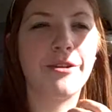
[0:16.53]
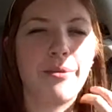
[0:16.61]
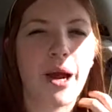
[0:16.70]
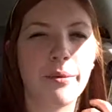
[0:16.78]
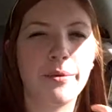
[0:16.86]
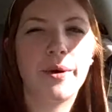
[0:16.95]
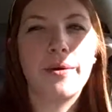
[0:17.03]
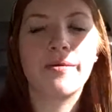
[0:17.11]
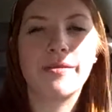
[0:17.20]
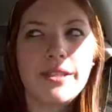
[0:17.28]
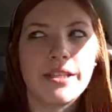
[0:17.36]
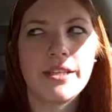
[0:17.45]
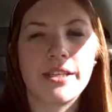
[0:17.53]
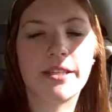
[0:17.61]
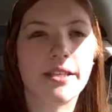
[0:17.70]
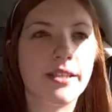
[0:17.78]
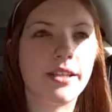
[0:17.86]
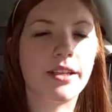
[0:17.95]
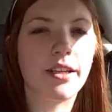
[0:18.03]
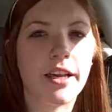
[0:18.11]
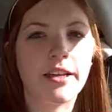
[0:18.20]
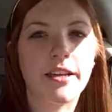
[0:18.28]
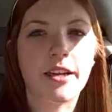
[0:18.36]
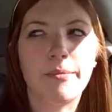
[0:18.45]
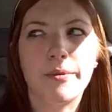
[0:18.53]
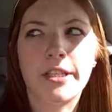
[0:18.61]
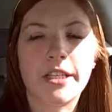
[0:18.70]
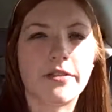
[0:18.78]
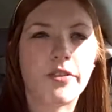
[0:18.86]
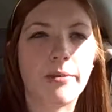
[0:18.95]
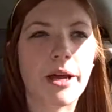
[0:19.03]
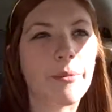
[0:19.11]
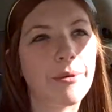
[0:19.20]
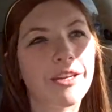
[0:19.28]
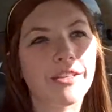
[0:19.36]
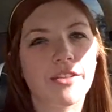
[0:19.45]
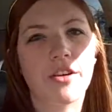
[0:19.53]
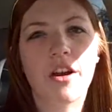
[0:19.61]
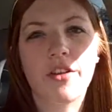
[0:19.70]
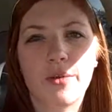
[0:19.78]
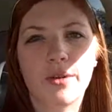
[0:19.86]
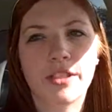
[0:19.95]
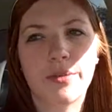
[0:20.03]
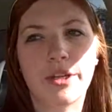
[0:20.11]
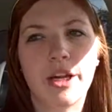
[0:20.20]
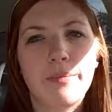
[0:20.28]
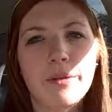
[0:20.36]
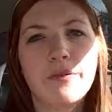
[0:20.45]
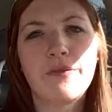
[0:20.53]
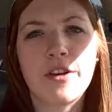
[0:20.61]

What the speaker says: You probably won't see this until like a couple days from now because there are other ones I want to upload